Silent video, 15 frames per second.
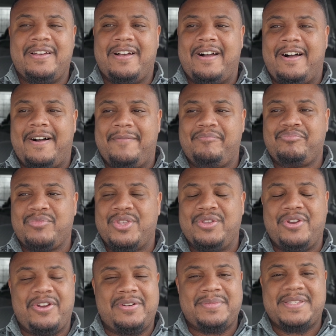Um, you
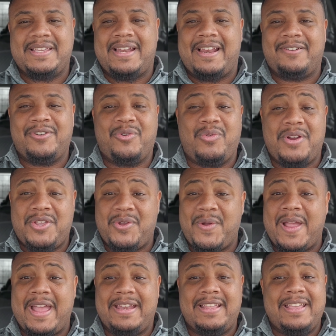know what I'm saying? I don't know where you're
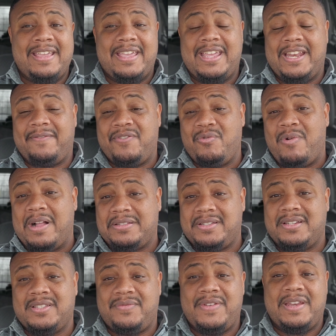at and if you're
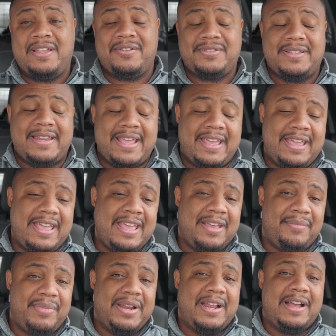watching this video today,
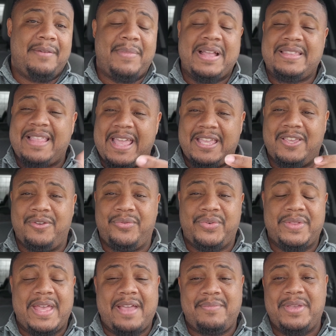but um, I thank you for
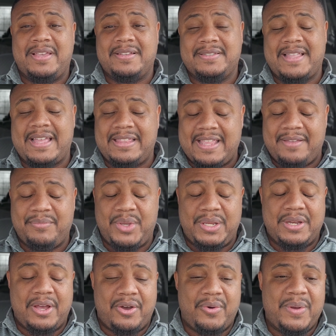that because that let me
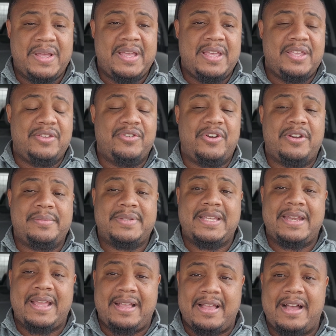know, you know what I'm
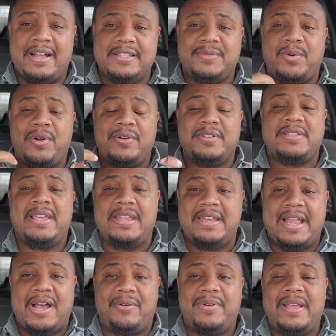saying, that God's word is getting
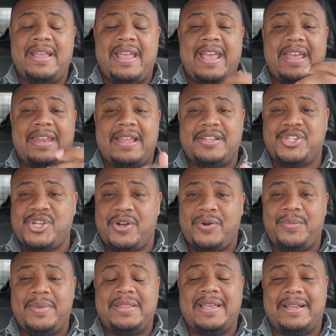out and that
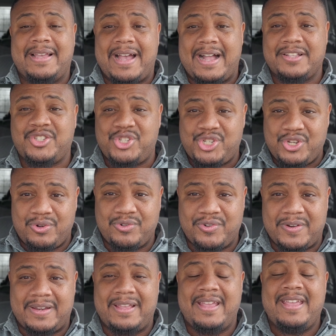showed me that God's
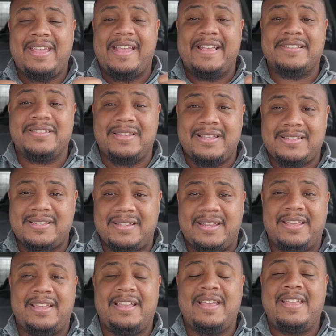children is
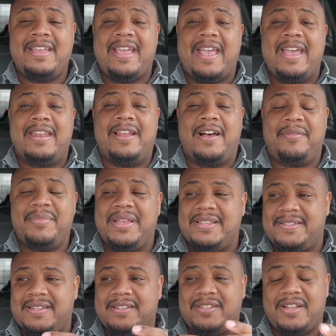listening and um,
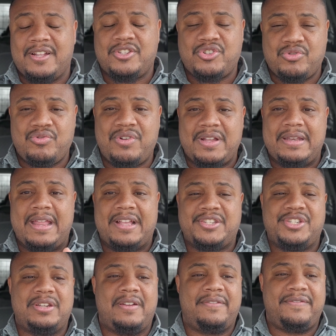it's a, a true
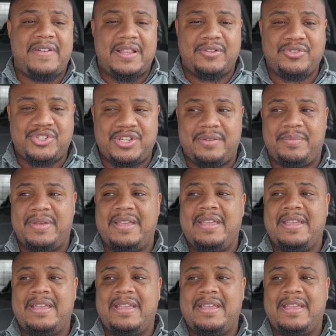connection of fellowship